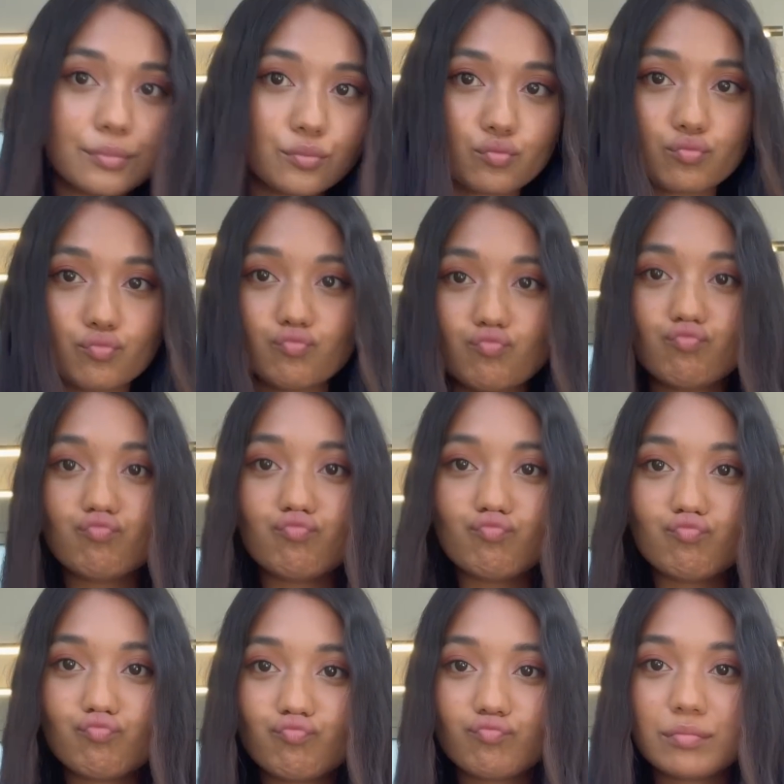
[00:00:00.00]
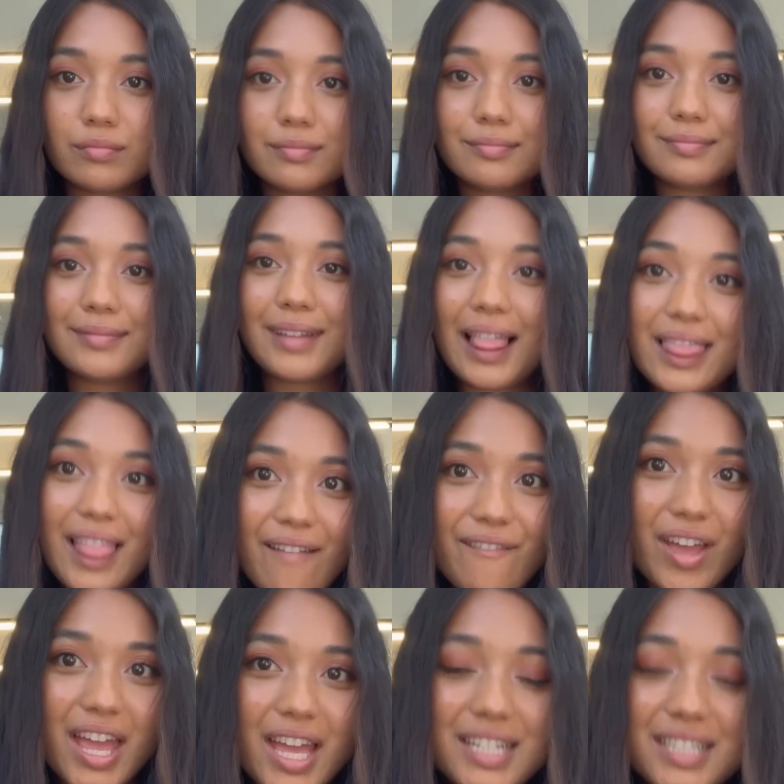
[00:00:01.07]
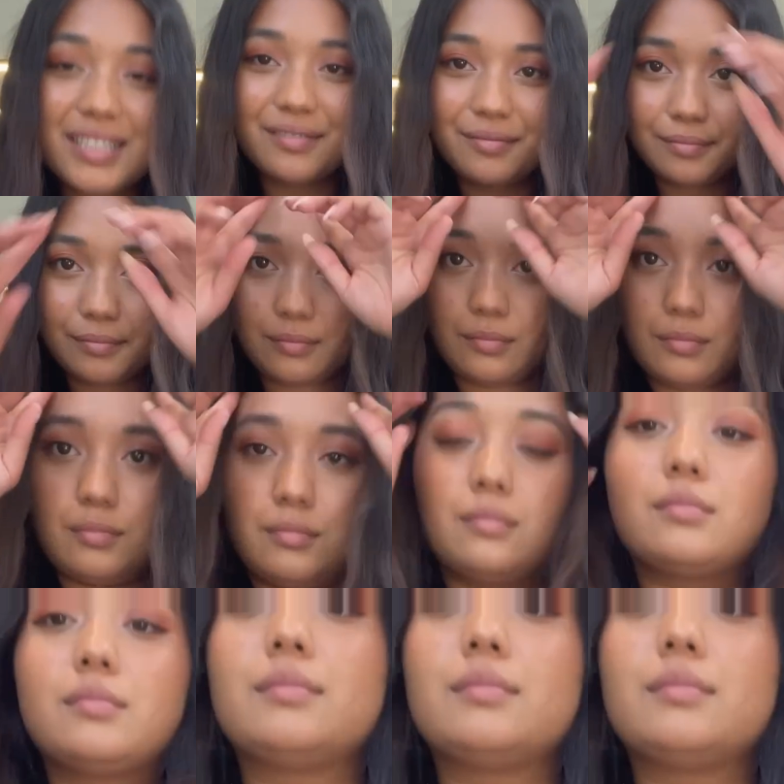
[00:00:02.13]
this kind of bohemian mermaid style. I'm definitely trying